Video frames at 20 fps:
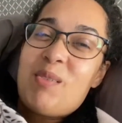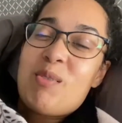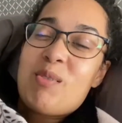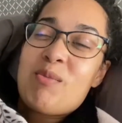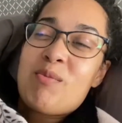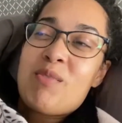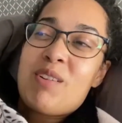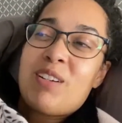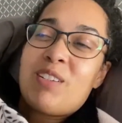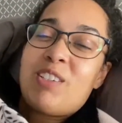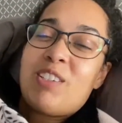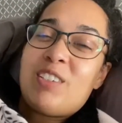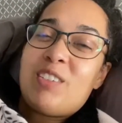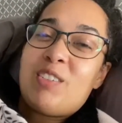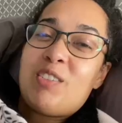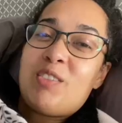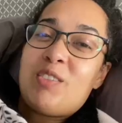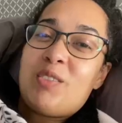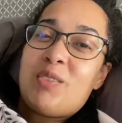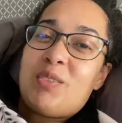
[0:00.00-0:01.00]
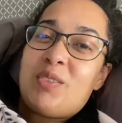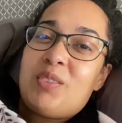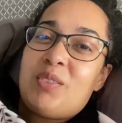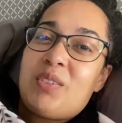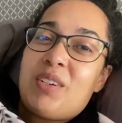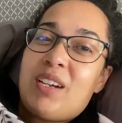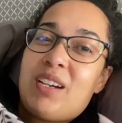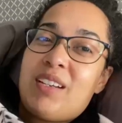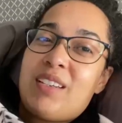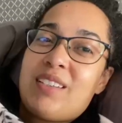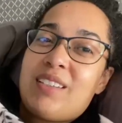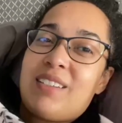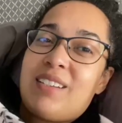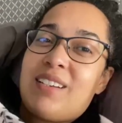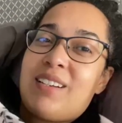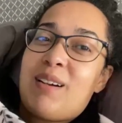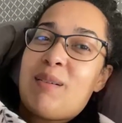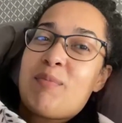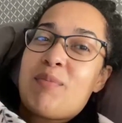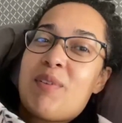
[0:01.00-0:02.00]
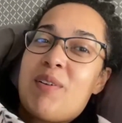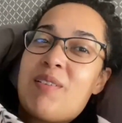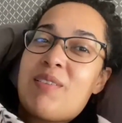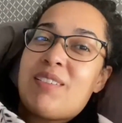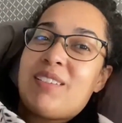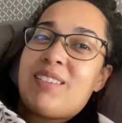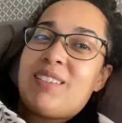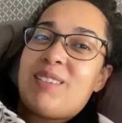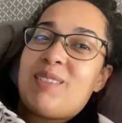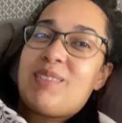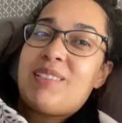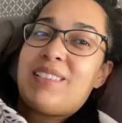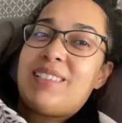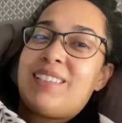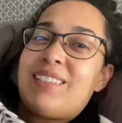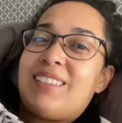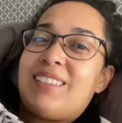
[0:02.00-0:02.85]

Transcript: We're watching Jujutsu Kaisen. I got Paul into it.